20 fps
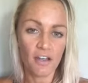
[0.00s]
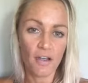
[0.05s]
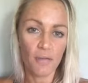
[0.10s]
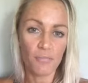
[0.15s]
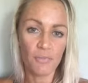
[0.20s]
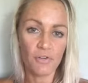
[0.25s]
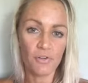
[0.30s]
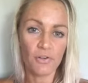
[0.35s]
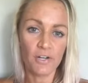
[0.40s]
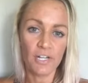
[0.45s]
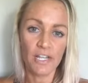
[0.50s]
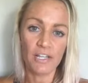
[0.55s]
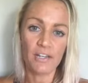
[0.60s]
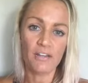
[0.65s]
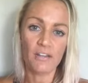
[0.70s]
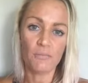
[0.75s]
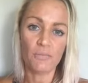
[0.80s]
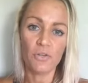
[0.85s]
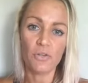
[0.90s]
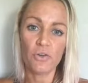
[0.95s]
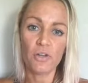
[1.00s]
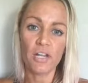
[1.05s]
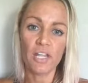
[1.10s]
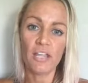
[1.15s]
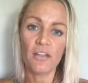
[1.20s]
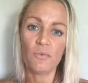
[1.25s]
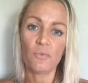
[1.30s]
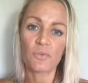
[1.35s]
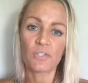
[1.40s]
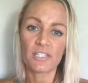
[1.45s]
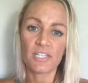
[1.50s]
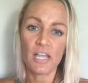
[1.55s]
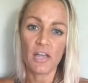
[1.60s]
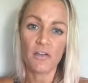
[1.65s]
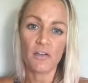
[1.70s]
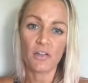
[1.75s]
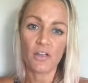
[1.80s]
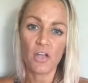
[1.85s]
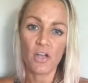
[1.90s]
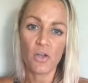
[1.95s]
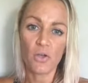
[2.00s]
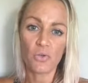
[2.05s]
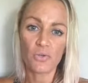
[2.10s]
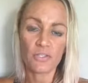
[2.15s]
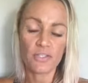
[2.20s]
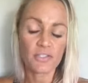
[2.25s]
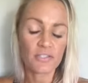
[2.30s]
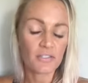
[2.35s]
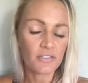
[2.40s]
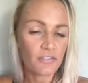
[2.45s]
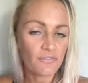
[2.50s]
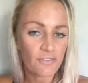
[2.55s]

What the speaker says: I'm doing it. I'm doing it. We'll see how it goes.